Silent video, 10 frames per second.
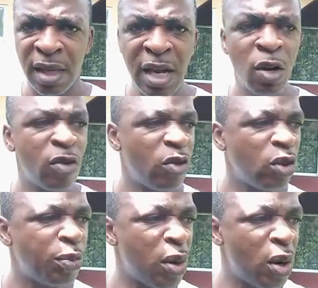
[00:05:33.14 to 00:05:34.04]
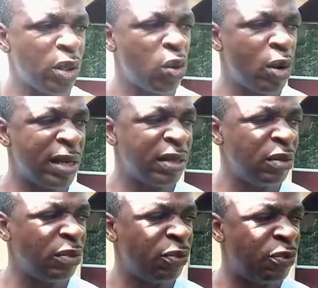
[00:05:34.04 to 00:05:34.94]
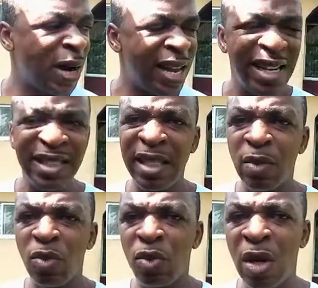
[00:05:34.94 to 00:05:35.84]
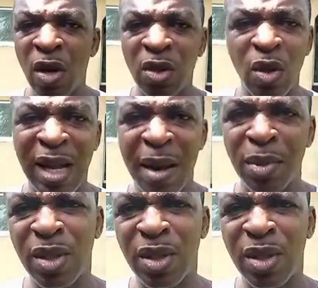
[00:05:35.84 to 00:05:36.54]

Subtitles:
A lot of those boys who were violating girls on campus,